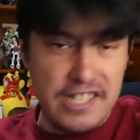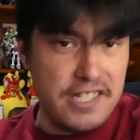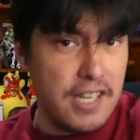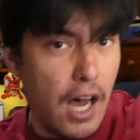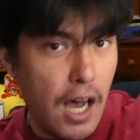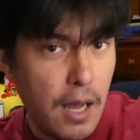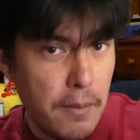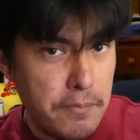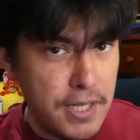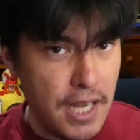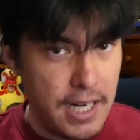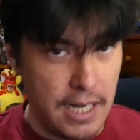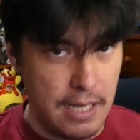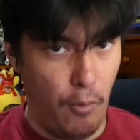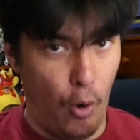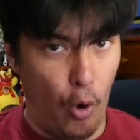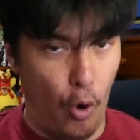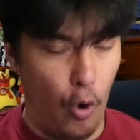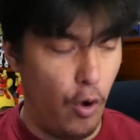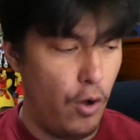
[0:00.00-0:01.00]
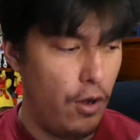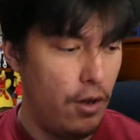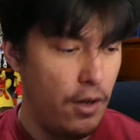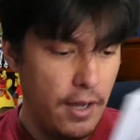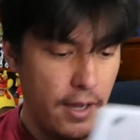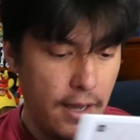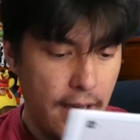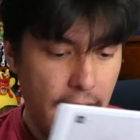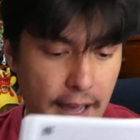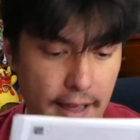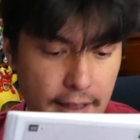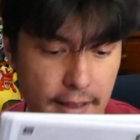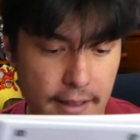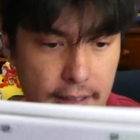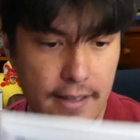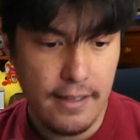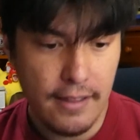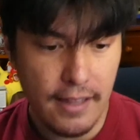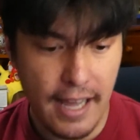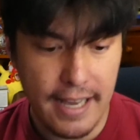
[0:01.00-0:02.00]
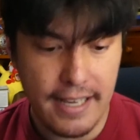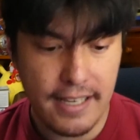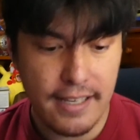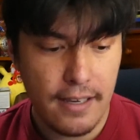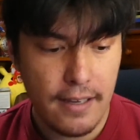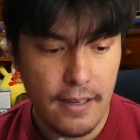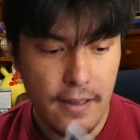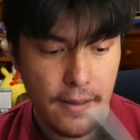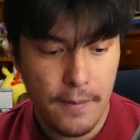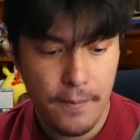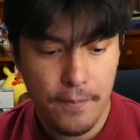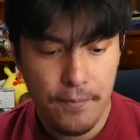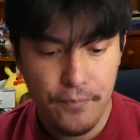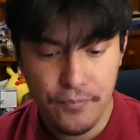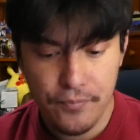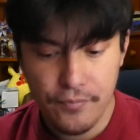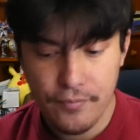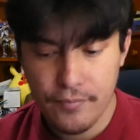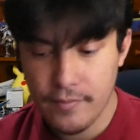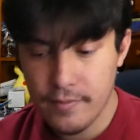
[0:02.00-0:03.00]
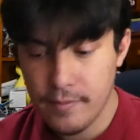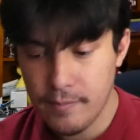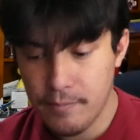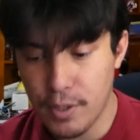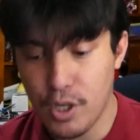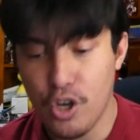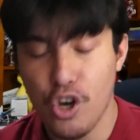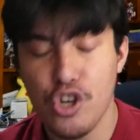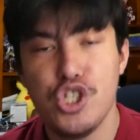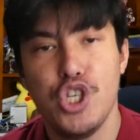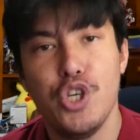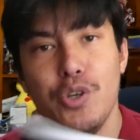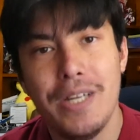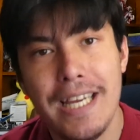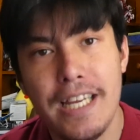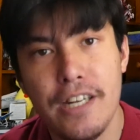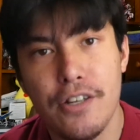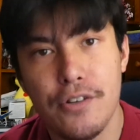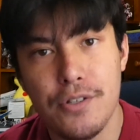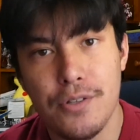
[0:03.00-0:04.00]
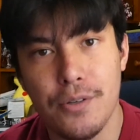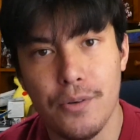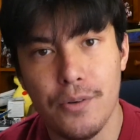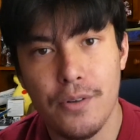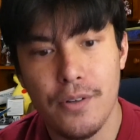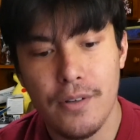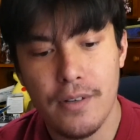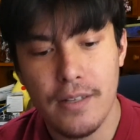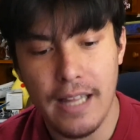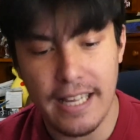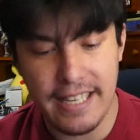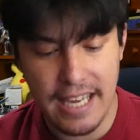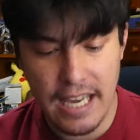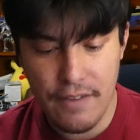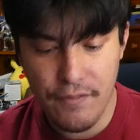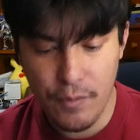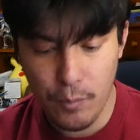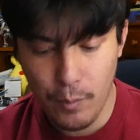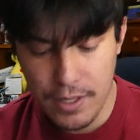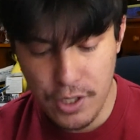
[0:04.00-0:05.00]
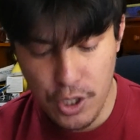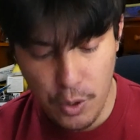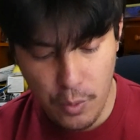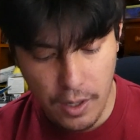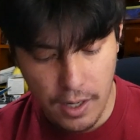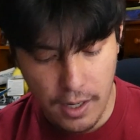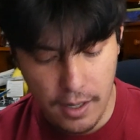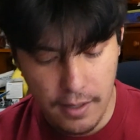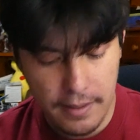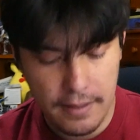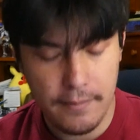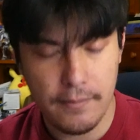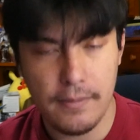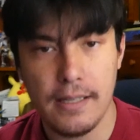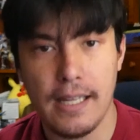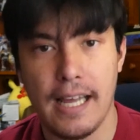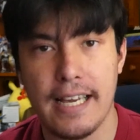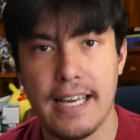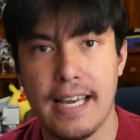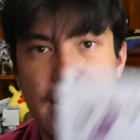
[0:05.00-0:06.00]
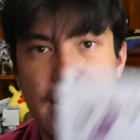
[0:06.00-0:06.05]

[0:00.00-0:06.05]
its arms anymore. Like, because you need it to. Like, even when you are, like,